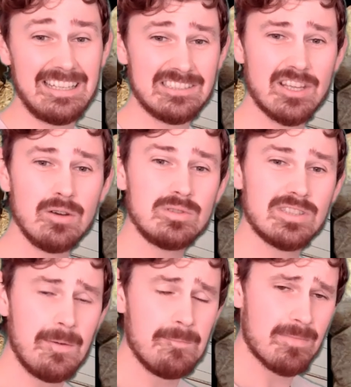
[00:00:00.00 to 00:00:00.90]
And it's
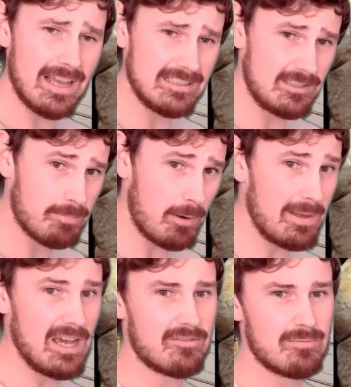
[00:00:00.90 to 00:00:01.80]
those, as you've
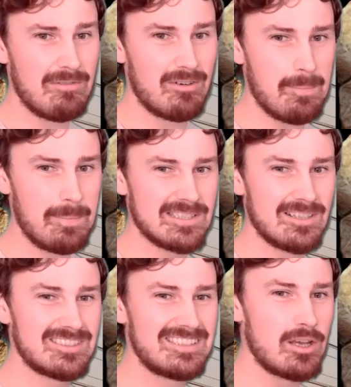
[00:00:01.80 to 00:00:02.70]
probably heard from other episodes,